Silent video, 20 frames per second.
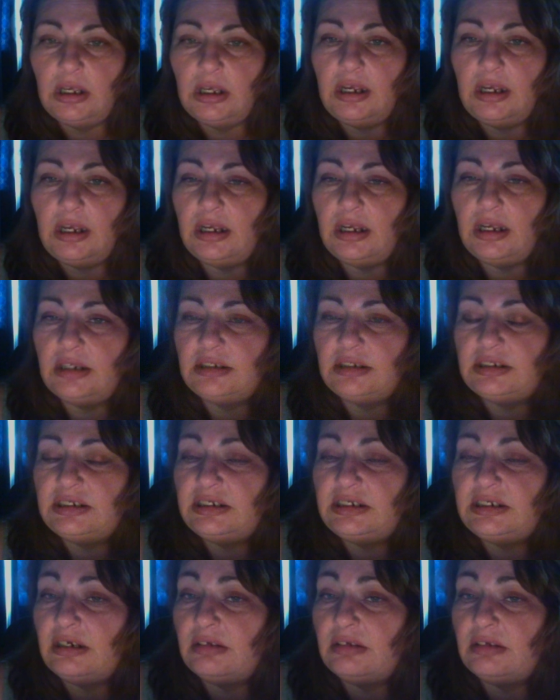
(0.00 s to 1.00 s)
and see
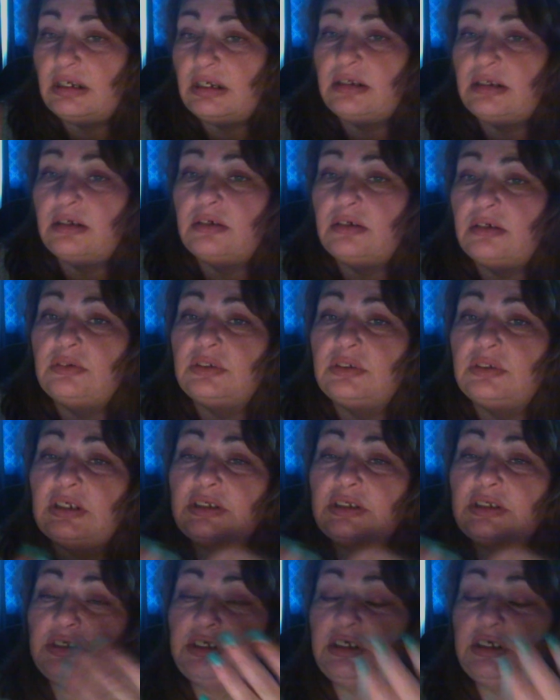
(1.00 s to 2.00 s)
how that goes and
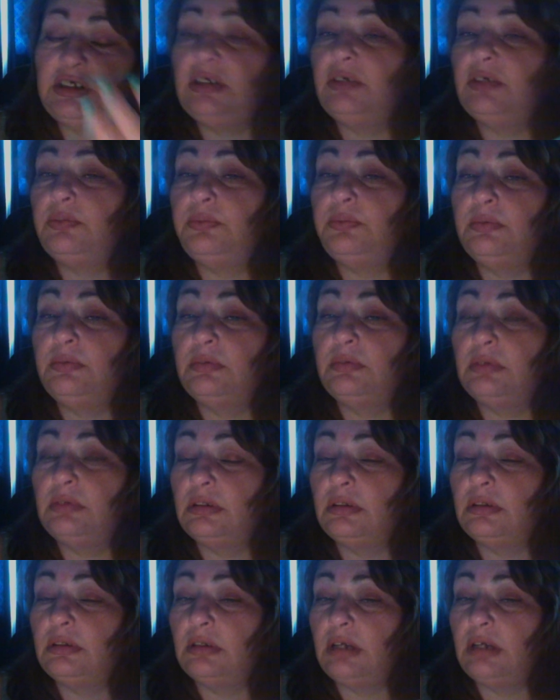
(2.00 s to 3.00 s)
see
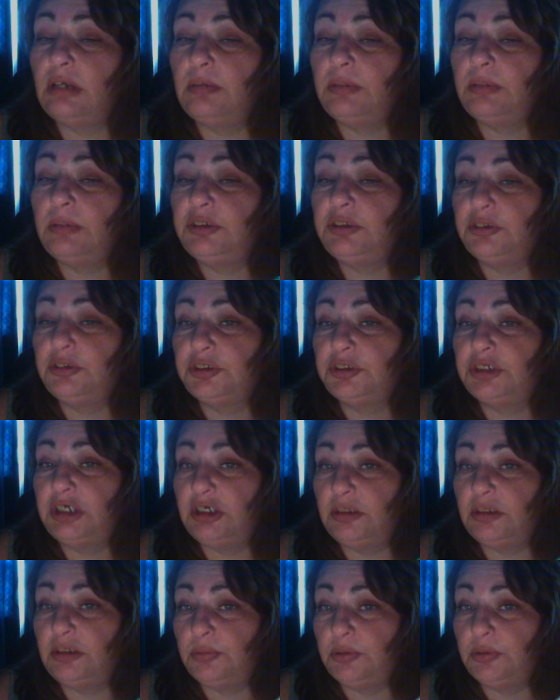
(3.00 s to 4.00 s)
how much your skin
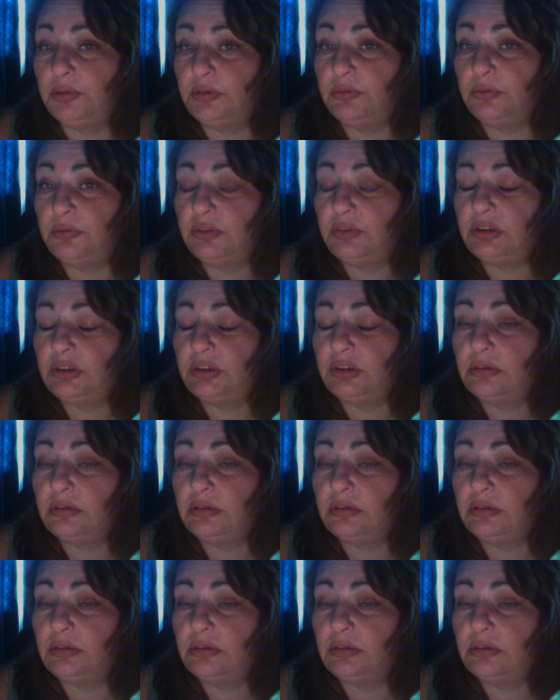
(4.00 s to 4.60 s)
improves.